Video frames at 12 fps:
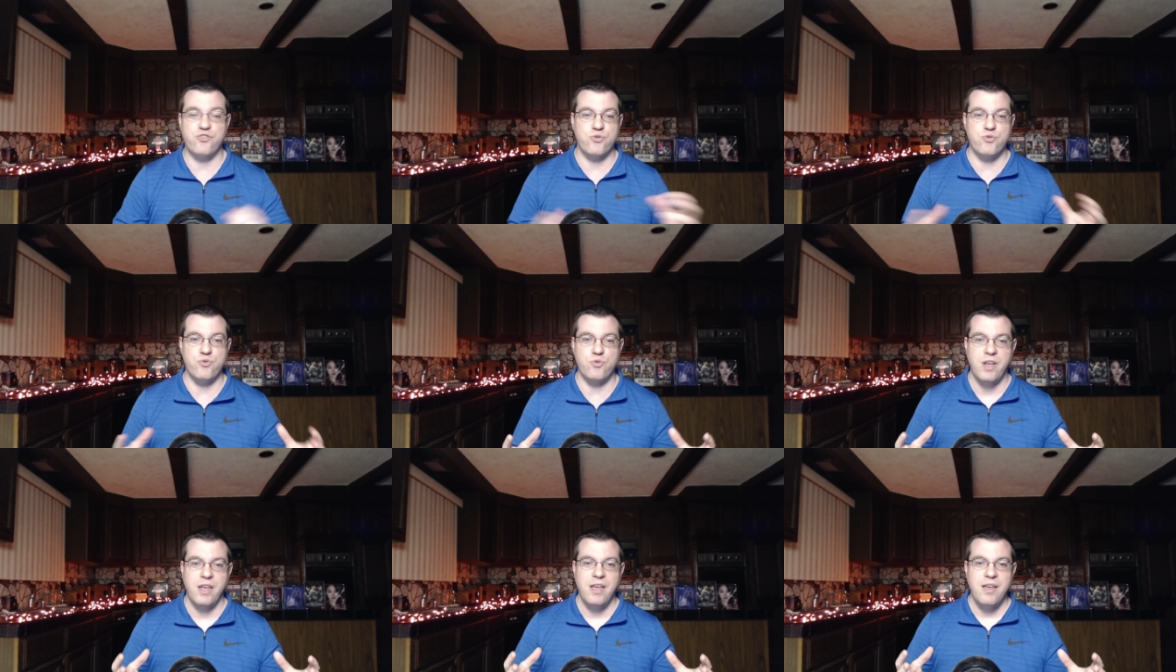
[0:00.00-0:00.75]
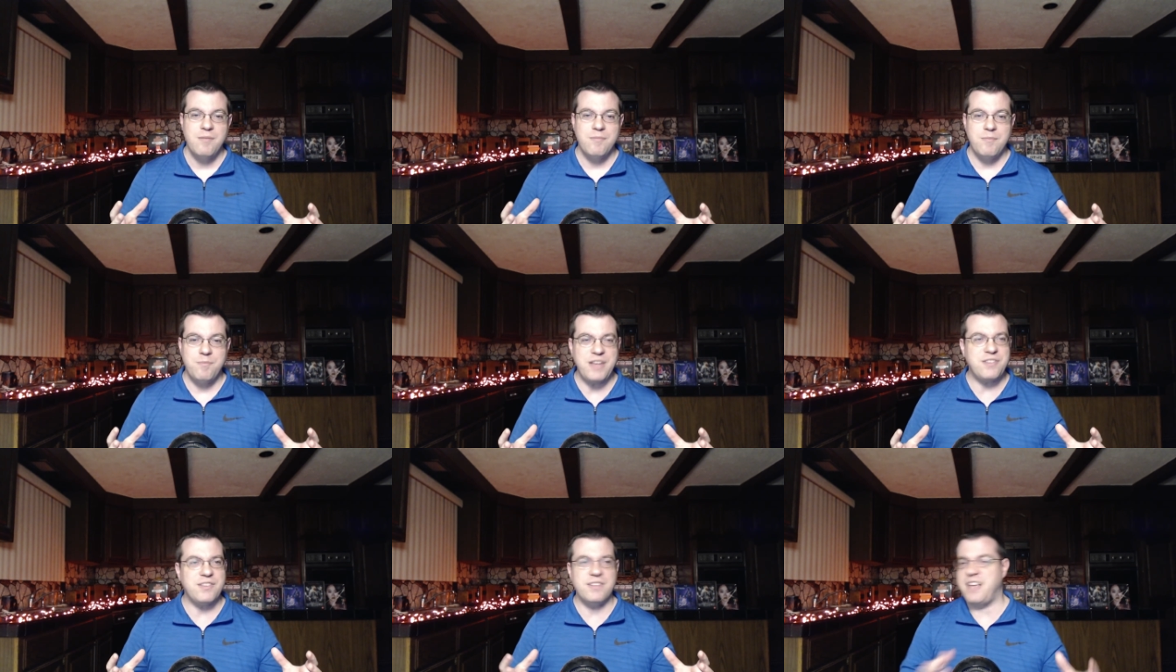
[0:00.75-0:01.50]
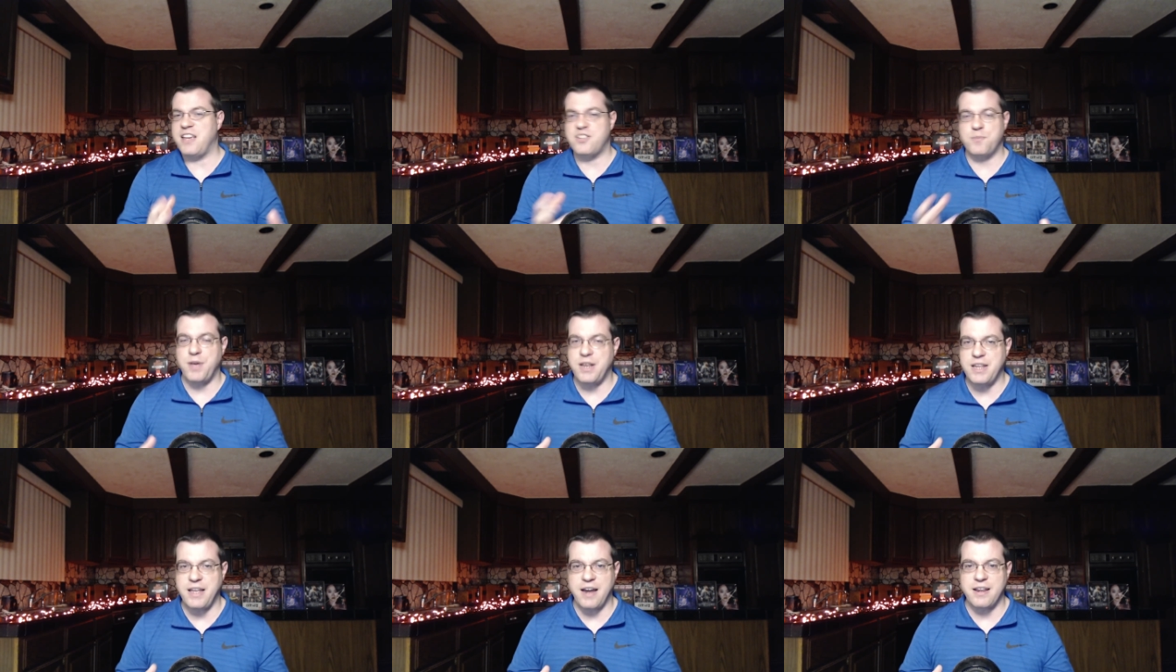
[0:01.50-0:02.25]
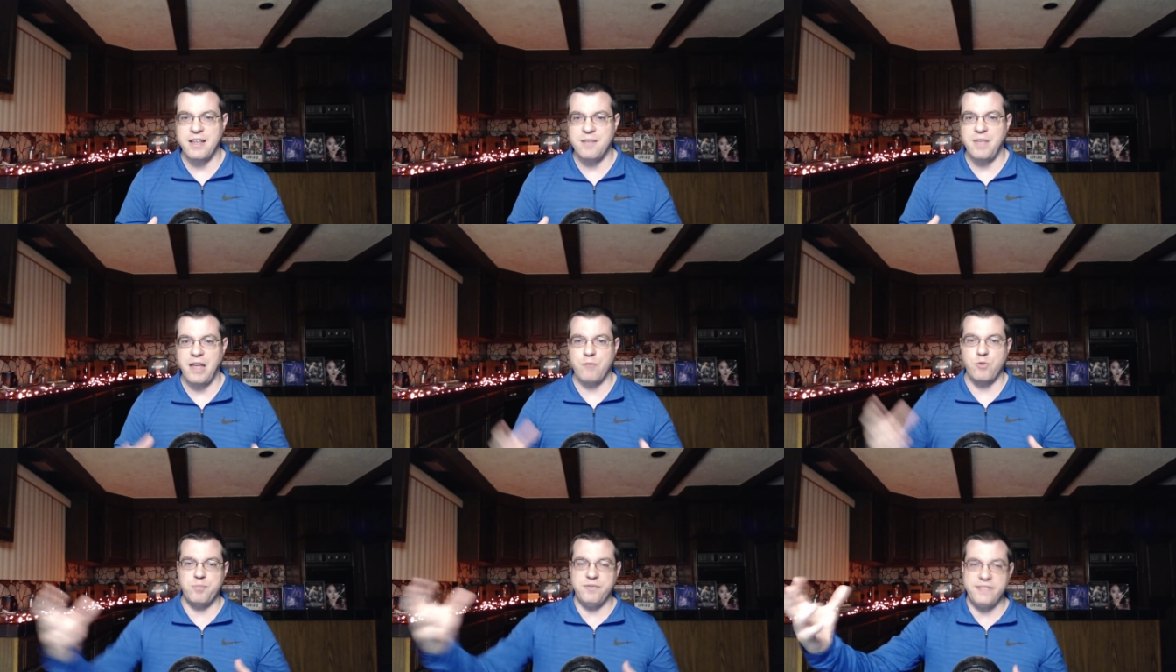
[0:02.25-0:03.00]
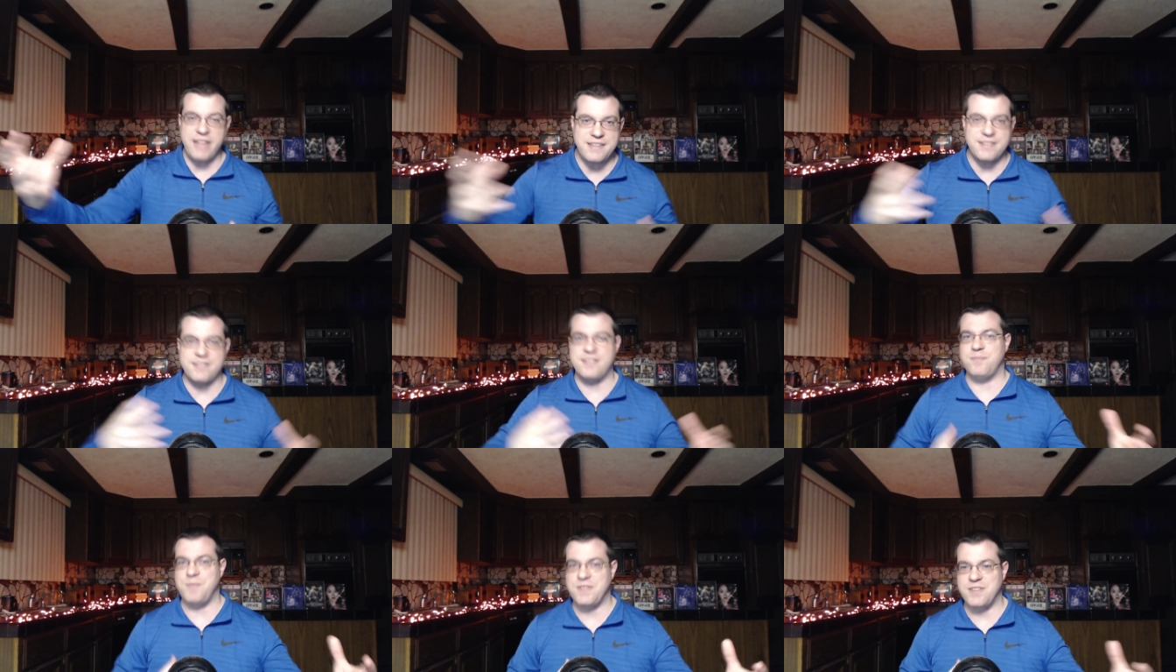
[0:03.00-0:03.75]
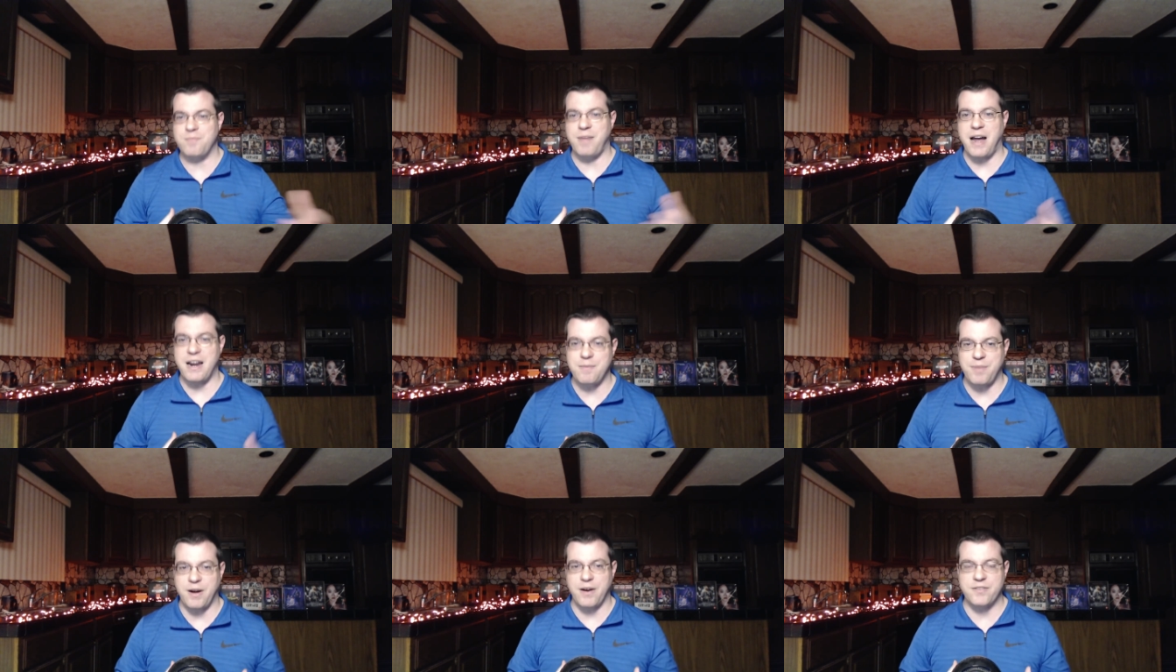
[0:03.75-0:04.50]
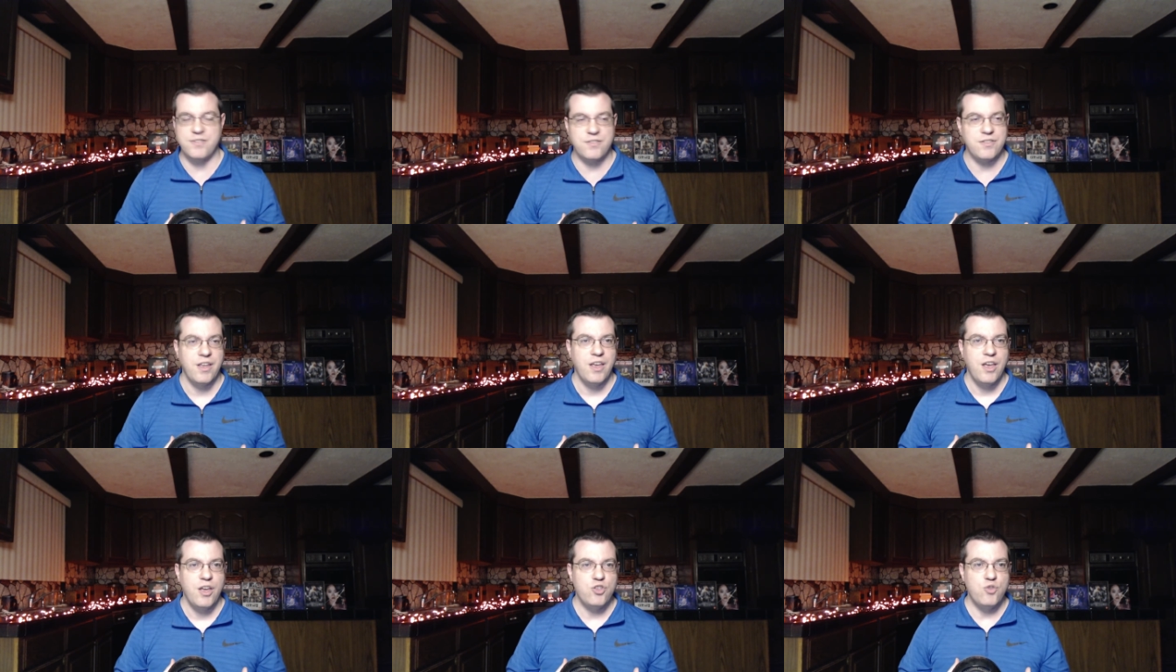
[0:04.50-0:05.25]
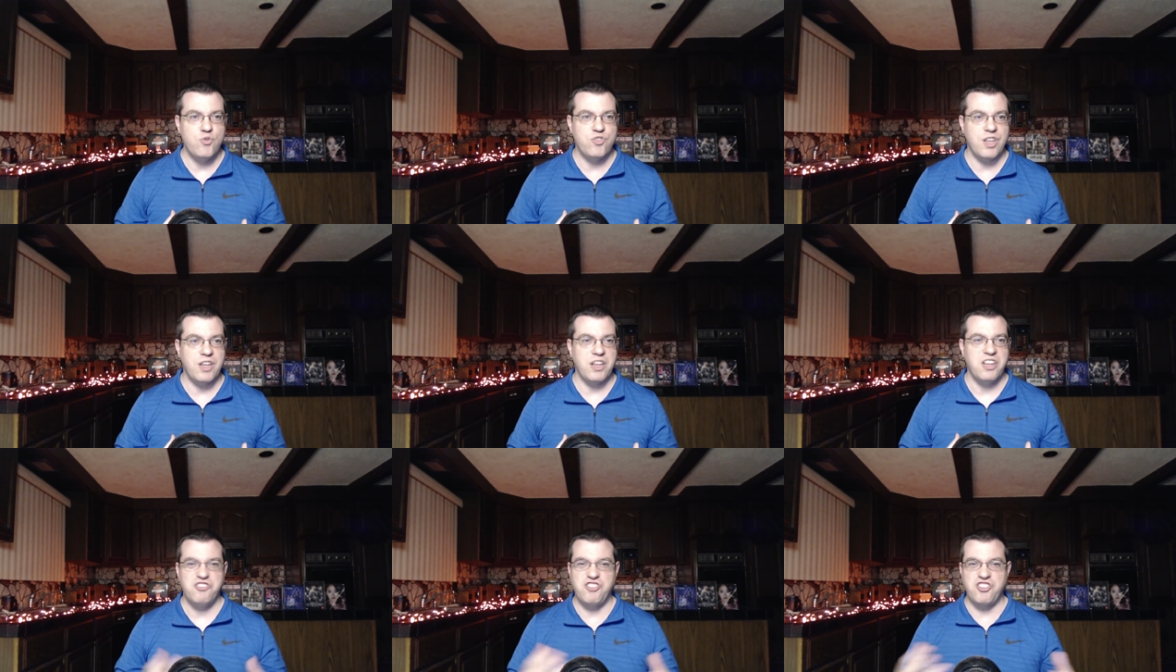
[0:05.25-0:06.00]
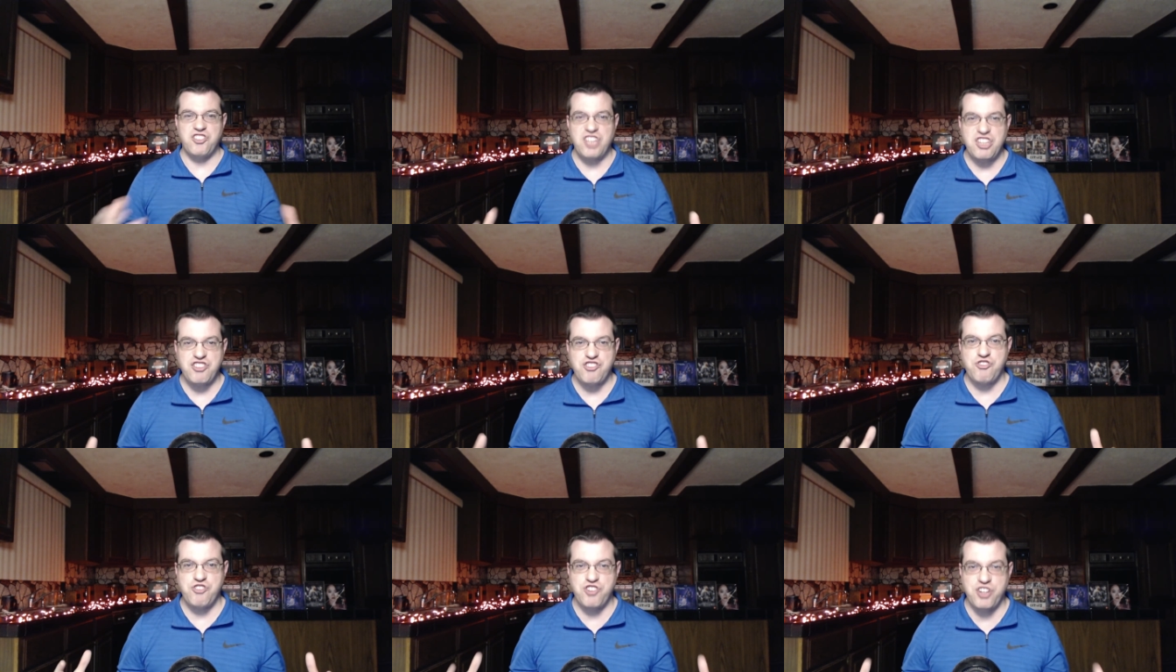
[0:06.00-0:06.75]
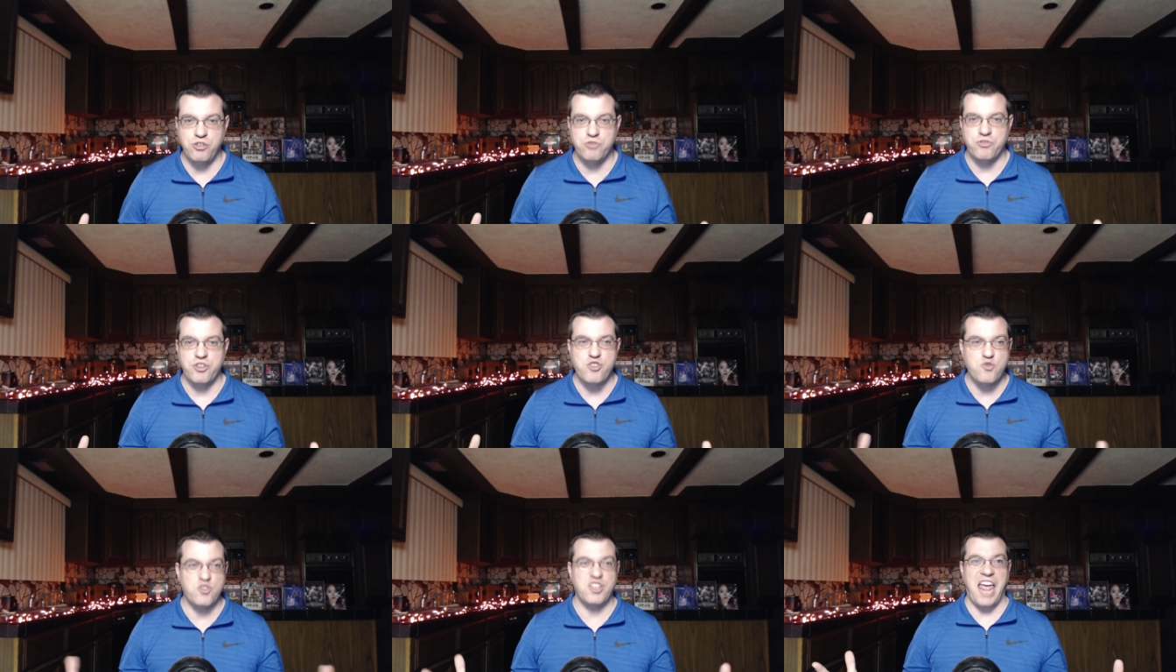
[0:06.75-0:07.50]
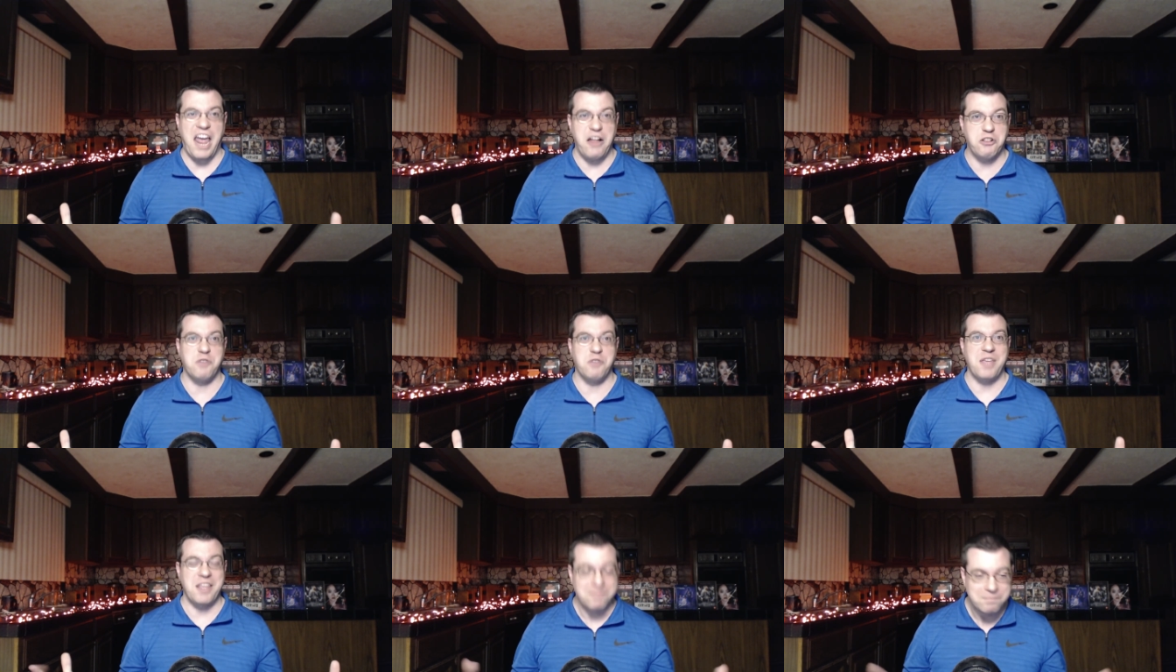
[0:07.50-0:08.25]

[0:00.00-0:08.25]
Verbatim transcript: who basically takes pity on him and replaces his missing body parts using deceased children using alchemy.